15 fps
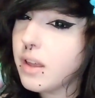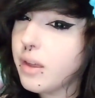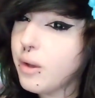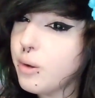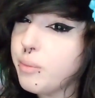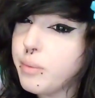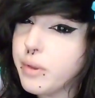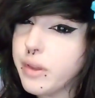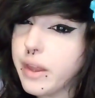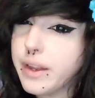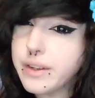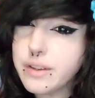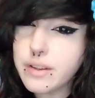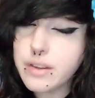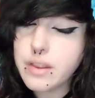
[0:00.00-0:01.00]
I hope you
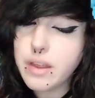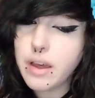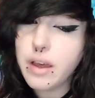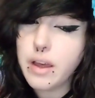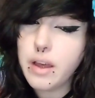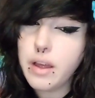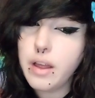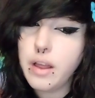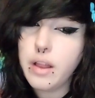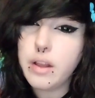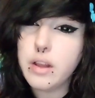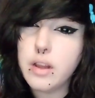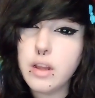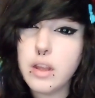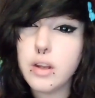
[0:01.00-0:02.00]
liked the
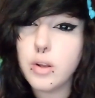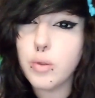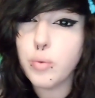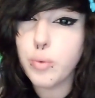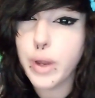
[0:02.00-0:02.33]
little